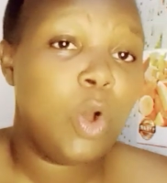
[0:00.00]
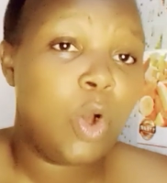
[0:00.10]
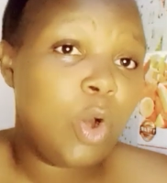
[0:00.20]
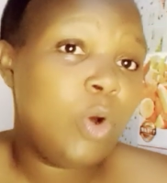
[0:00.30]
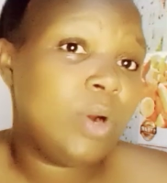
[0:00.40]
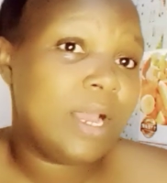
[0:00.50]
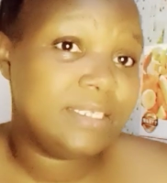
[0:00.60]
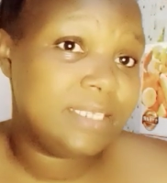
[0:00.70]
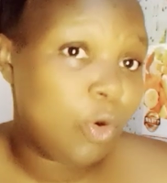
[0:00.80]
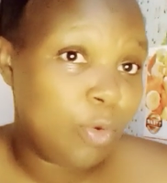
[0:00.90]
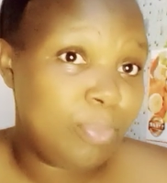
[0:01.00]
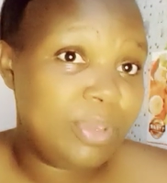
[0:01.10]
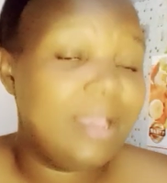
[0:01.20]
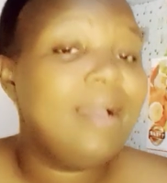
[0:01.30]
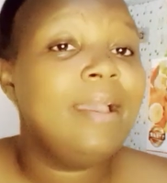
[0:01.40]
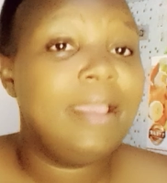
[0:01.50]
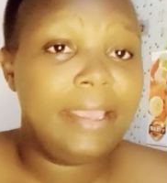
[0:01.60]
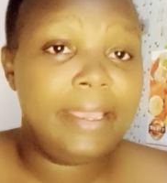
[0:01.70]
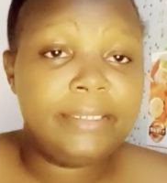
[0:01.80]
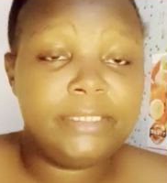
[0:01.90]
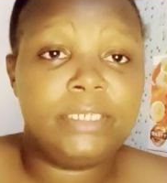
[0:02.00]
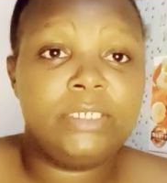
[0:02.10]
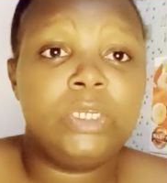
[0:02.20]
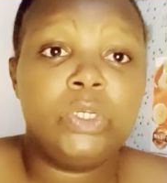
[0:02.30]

or as a Acopia agent.